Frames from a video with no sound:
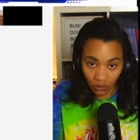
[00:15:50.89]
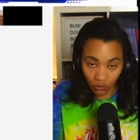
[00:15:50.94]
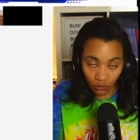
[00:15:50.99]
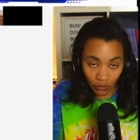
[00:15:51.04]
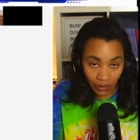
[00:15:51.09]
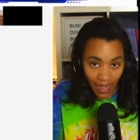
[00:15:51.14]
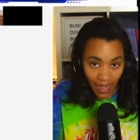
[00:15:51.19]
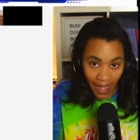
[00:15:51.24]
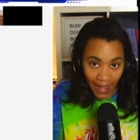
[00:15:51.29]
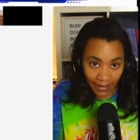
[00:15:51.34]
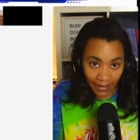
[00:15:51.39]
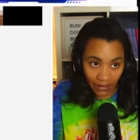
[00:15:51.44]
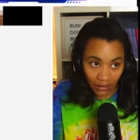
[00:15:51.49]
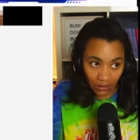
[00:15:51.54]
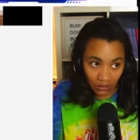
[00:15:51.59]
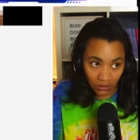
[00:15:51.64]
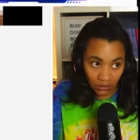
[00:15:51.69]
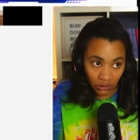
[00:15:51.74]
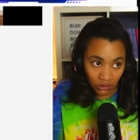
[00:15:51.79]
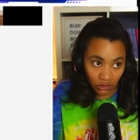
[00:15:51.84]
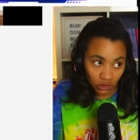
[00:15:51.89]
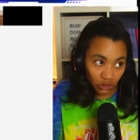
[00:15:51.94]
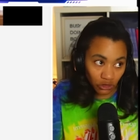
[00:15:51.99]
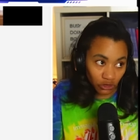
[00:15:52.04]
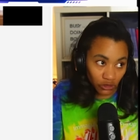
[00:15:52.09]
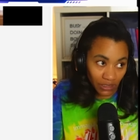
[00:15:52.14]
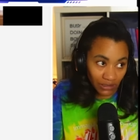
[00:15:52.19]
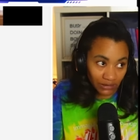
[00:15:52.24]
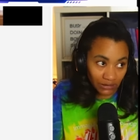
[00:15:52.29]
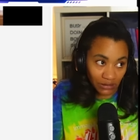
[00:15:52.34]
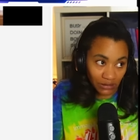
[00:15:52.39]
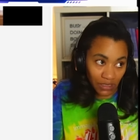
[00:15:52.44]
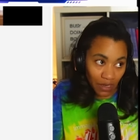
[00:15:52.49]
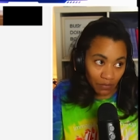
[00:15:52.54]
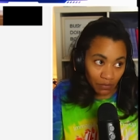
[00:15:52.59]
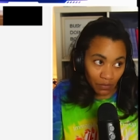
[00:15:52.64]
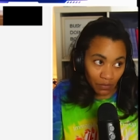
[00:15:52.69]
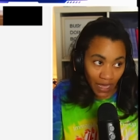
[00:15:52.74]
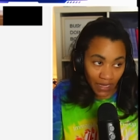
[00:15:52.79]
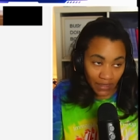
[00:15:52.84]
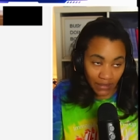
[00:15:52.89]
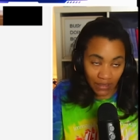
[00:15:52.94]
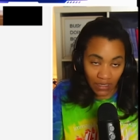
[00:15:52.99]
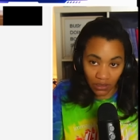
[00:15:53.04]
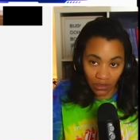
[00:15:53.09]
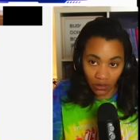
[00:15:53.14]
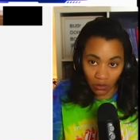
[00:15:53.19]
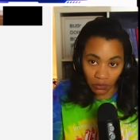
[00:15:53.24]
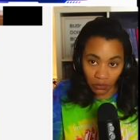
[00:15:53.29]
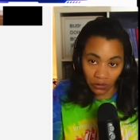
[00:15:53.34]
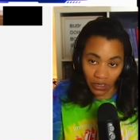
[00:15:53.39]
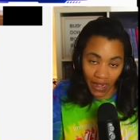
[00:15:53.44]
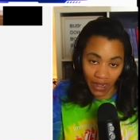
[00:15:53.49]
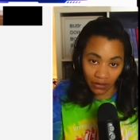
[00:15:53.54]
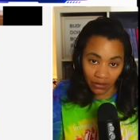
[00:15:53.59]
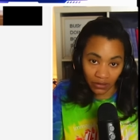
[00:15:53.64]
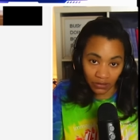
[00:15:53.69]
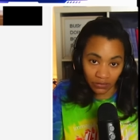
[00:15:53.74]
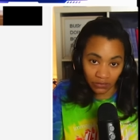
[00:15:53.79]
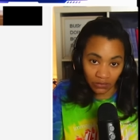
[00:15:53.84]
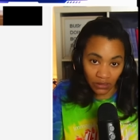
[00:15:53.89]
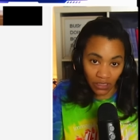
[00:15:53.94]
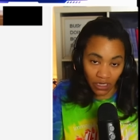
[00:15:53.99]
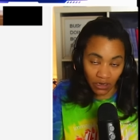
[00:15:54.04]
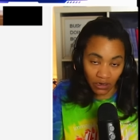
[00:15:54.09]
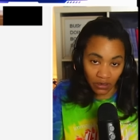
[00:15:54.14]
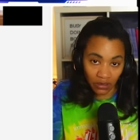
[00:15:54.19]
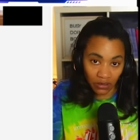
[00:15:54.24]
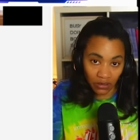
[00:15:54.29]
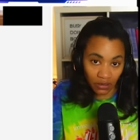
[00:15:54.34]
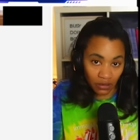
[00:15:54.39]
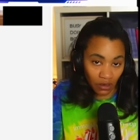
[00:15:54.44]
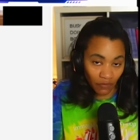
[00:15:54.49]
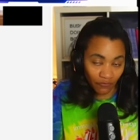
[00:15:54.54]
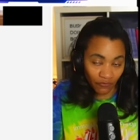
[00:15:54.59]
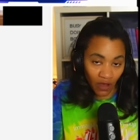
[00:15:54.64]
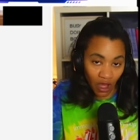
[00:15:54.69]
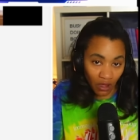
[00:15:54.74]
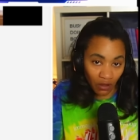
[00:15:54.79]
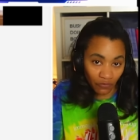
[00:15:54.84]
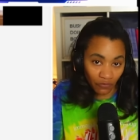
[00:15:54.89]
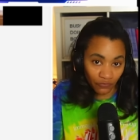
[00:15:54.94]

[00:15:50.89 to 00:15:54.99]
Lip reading: Rihanna, you dressing up like Nino Brown and carrying a